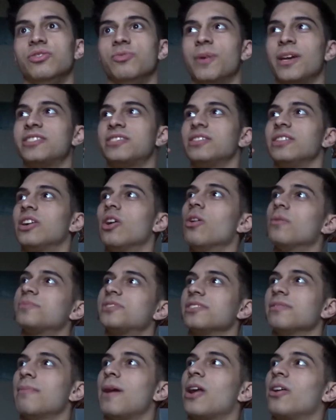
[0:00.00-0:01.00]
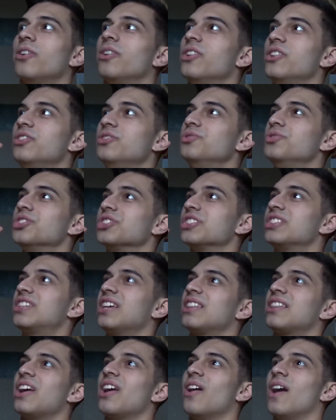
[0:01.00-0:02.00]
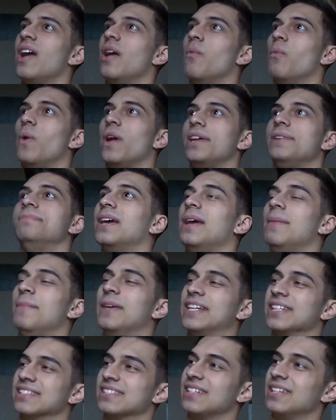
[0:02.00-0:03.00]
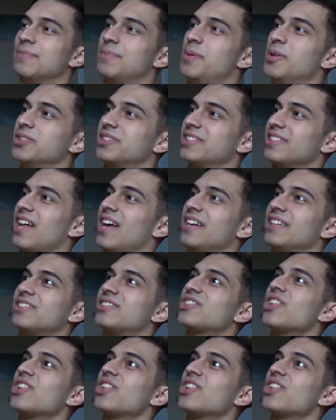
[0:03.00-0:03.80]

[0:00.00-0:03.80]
you basically go up to the monitor and you just sit there and wait, because it puts like